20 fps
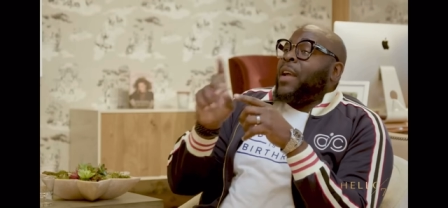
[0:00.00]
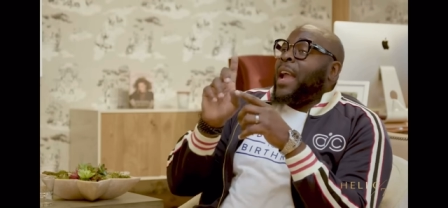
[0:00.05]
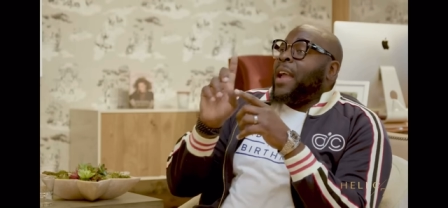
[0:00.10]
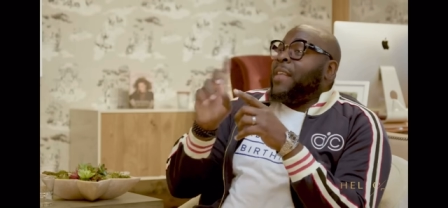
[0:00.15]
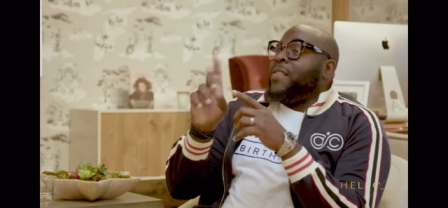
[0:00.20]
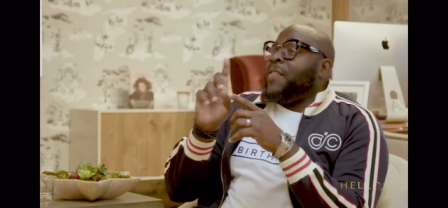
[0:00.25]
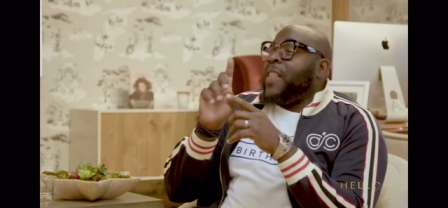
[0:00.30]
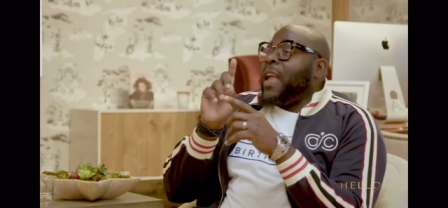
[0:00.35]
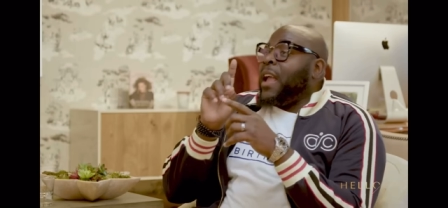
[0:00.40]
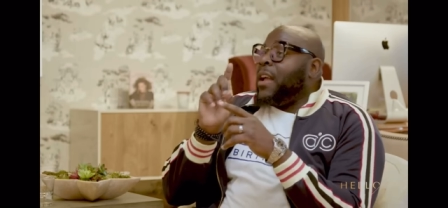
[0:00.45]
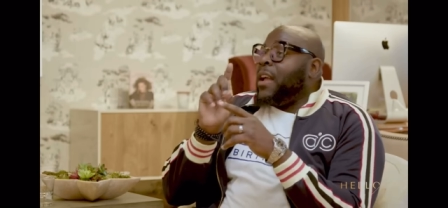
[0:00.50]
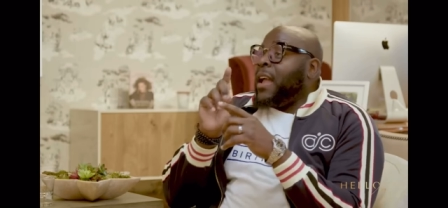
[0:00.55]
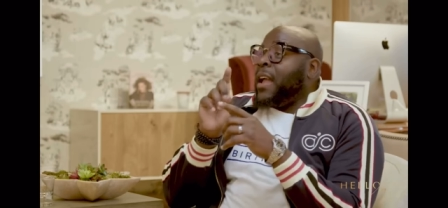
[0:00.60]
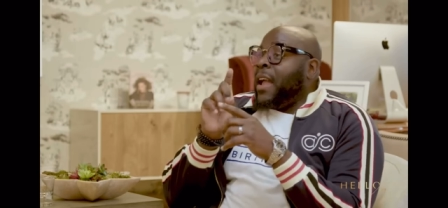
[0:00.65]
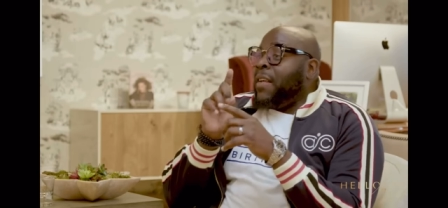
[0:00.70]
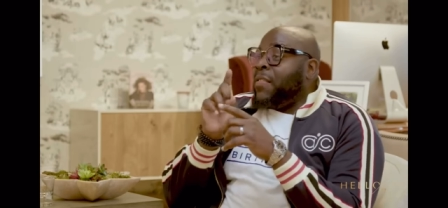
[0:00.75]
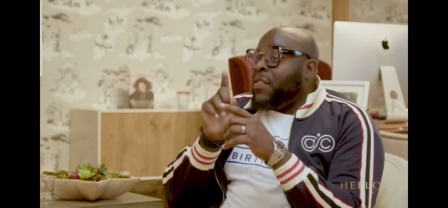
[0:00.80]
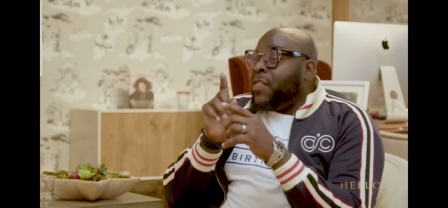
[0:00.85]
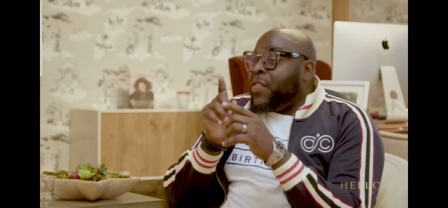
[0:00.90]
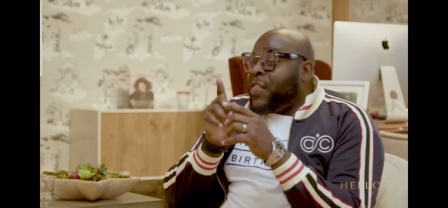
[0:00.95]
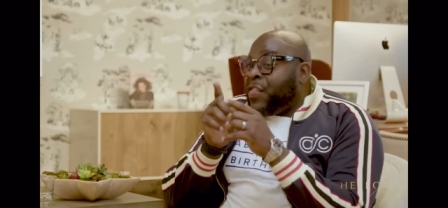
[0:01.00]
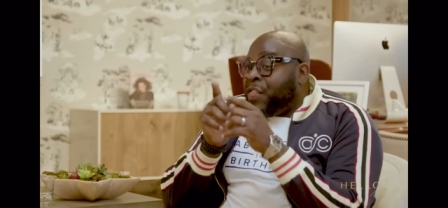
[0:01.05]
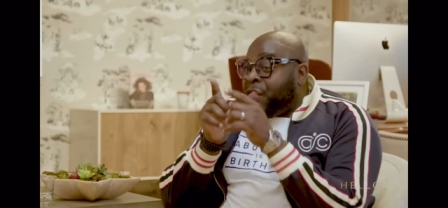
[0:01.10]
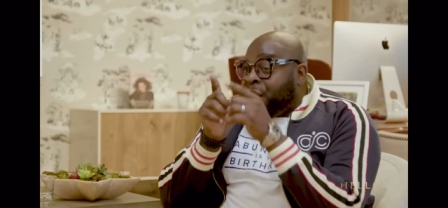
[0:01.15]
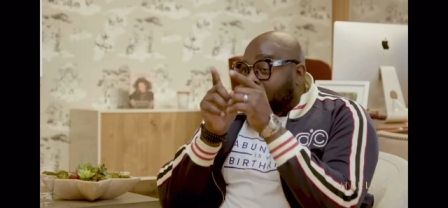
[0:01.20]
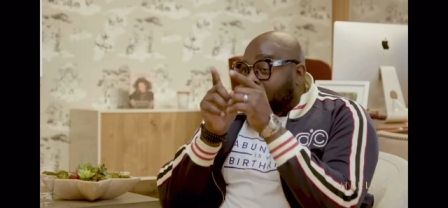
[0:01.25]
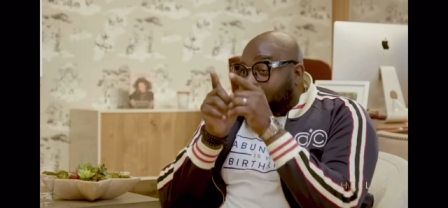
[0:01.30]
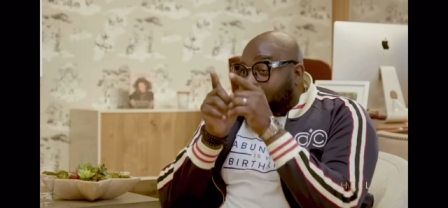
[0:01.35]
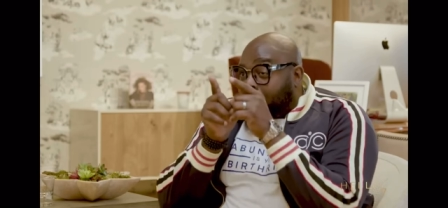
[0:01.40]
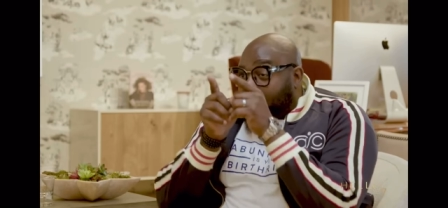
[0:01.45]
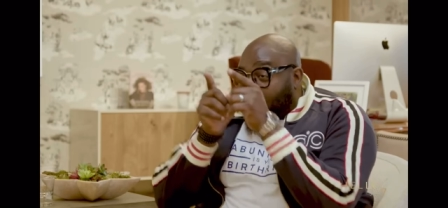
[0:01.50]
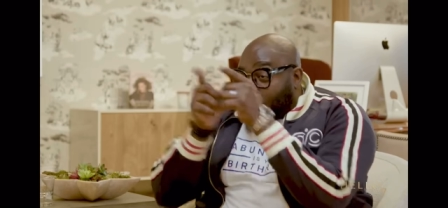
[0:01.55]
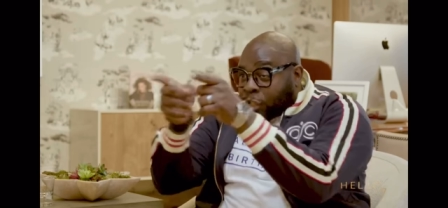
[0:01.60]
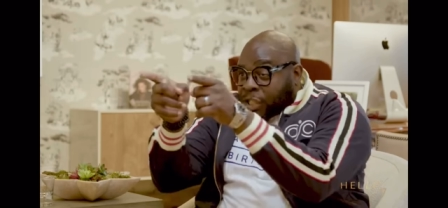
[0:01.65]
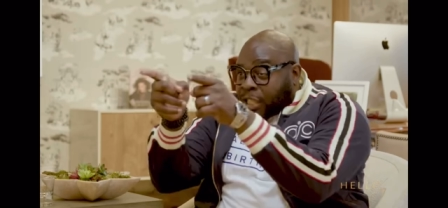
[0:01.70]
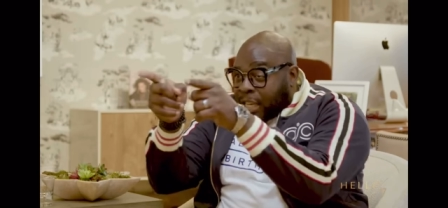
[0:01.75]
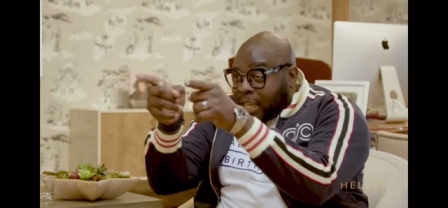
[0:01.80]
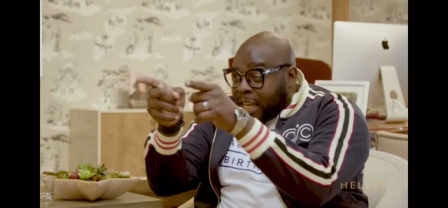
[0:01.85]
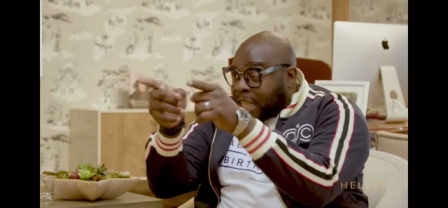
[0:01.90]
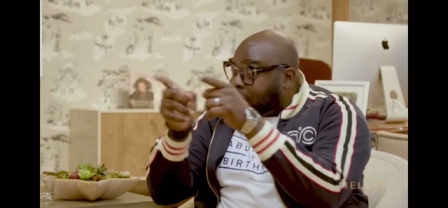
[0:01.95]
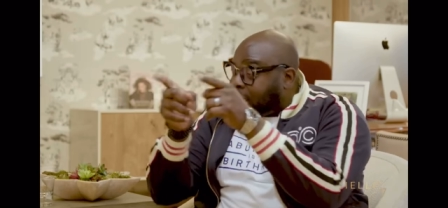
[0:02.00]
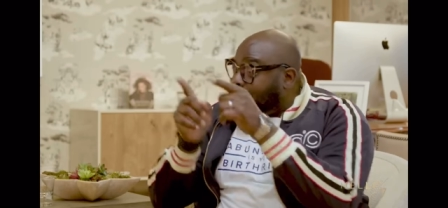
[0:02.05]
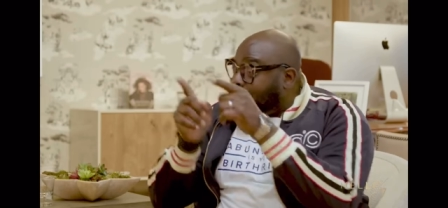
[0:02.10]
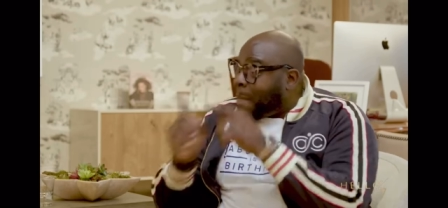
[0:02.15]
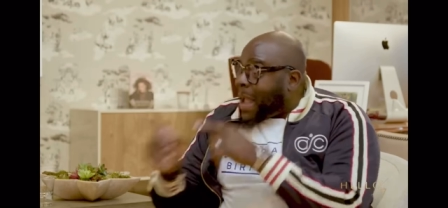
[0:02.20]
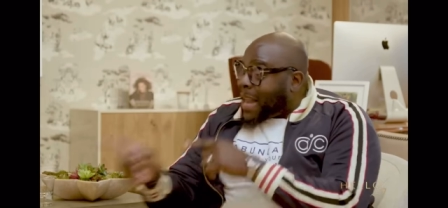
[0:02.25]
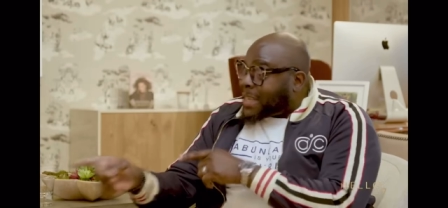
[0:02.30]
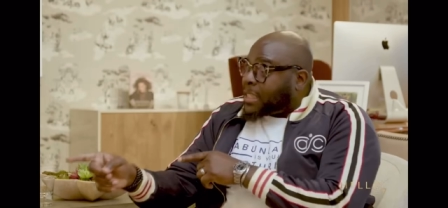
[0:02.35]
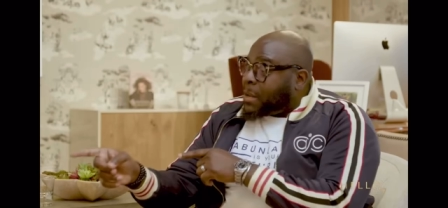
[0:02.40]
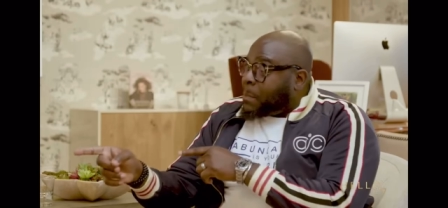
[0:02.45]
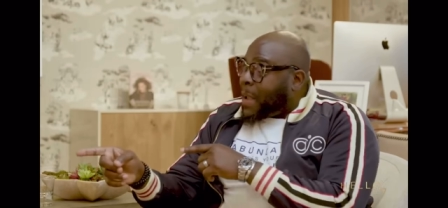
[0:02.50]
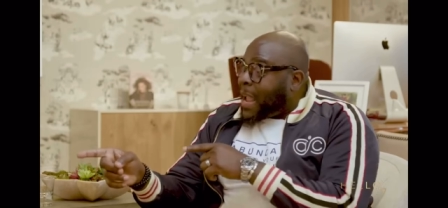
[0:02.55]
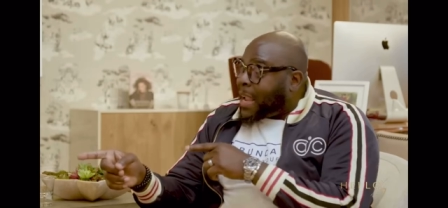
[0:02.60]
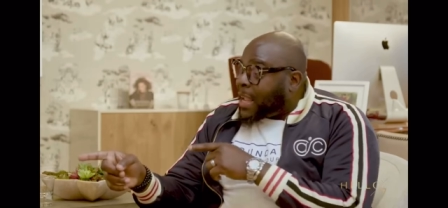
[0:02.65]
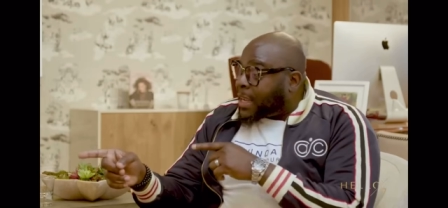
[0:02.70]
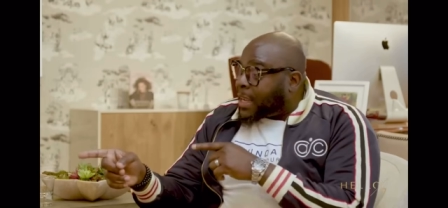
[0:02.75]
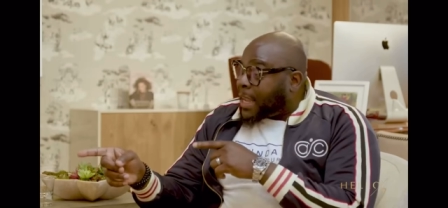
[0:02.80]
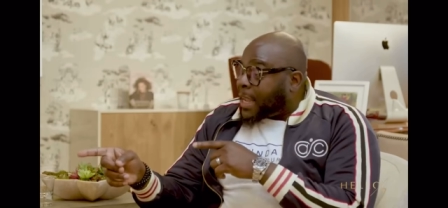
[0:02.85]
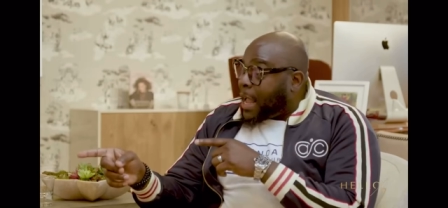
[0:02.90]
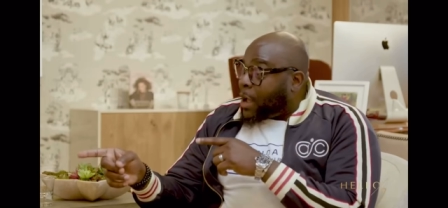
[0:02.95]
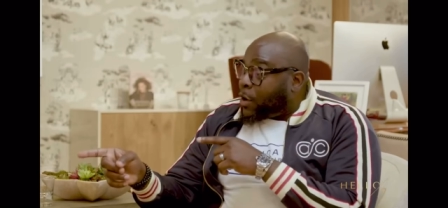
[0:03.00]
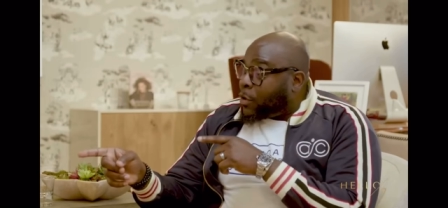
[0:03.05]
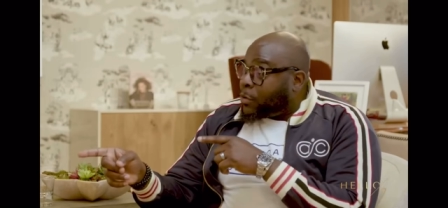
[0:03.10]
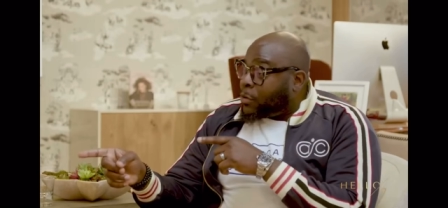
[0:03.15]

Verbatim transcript: and that and the person doesn't match the bank account. Yeah.